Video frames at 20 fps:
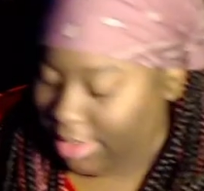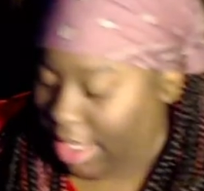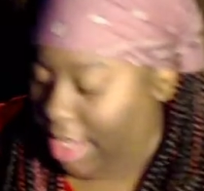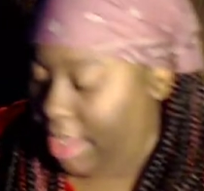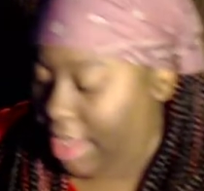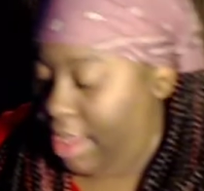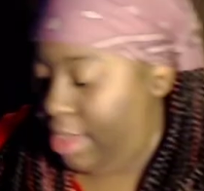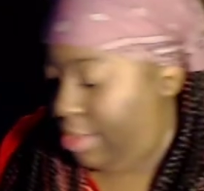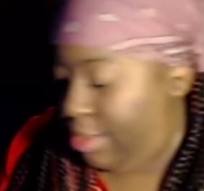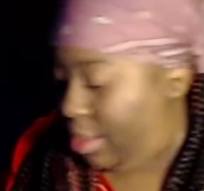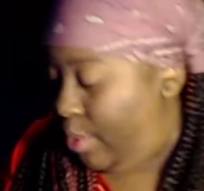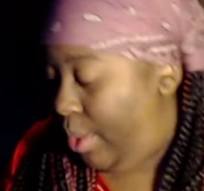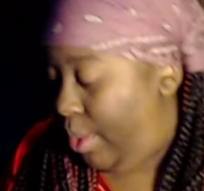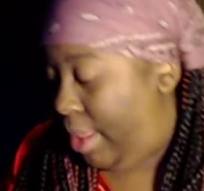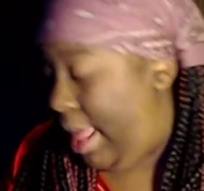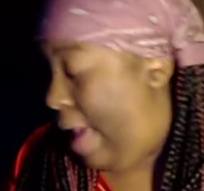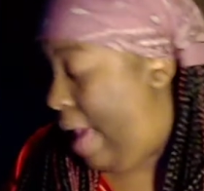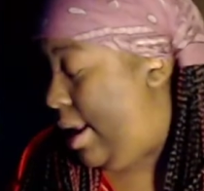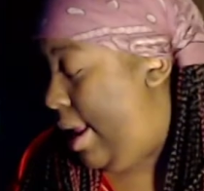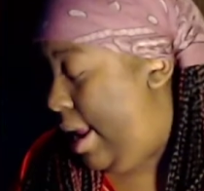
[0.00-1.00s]
So without
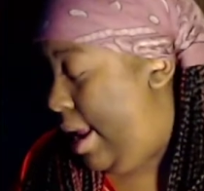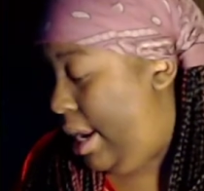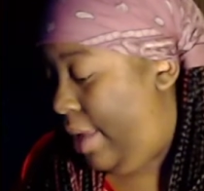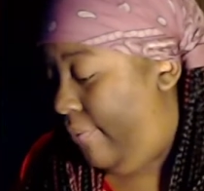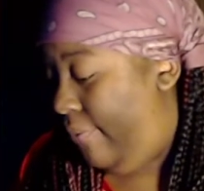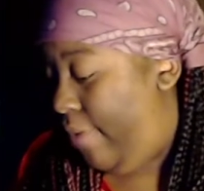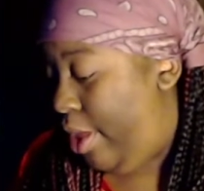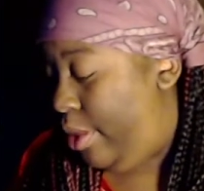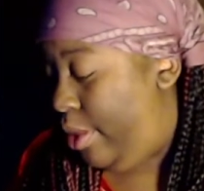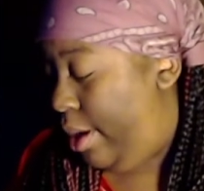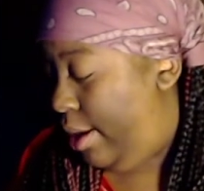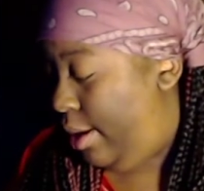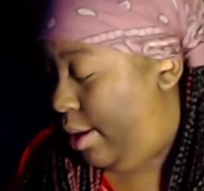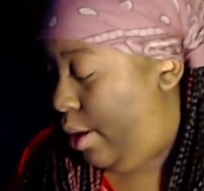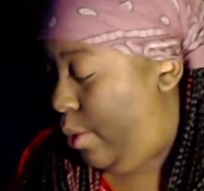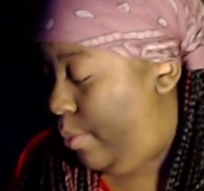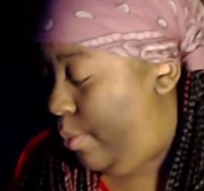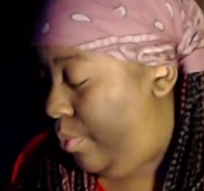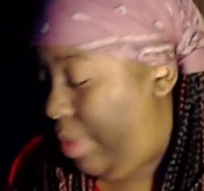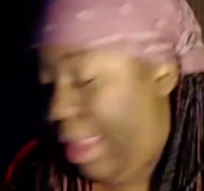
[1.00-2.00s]
any further ado,
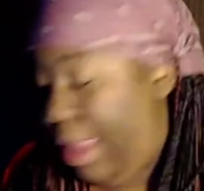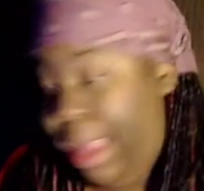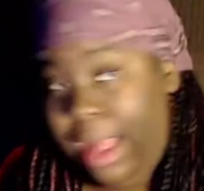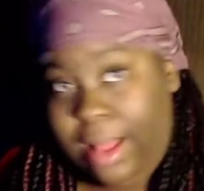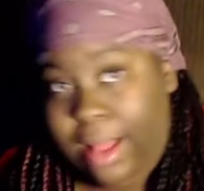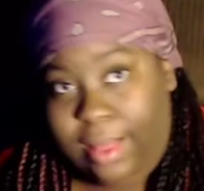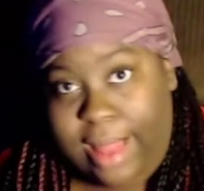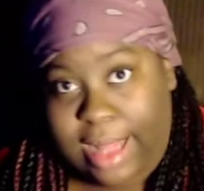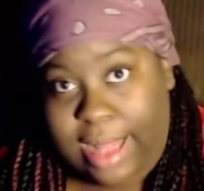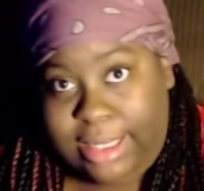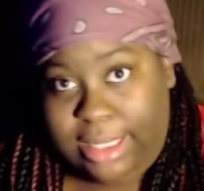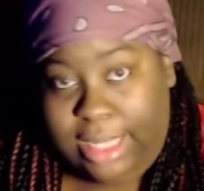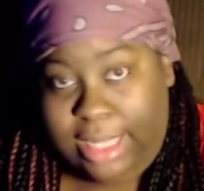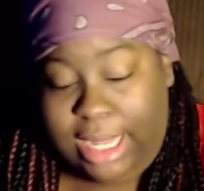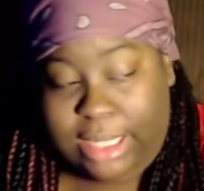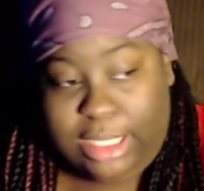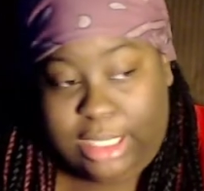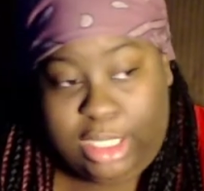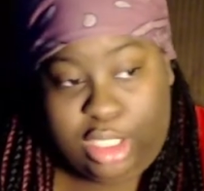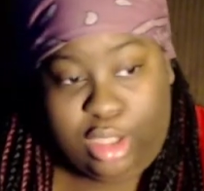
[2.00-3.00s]
let's get
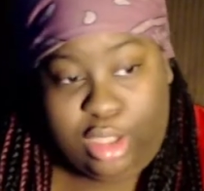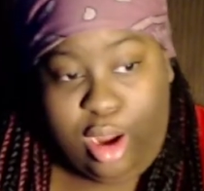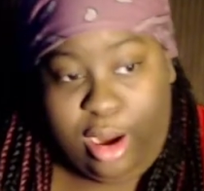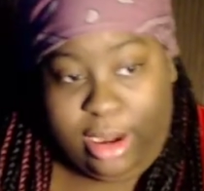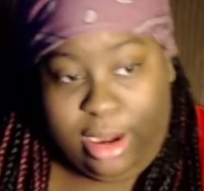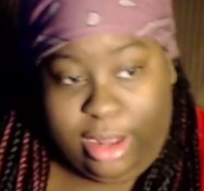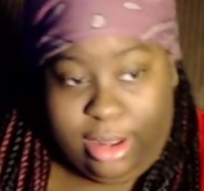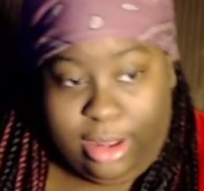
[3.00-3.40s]
started.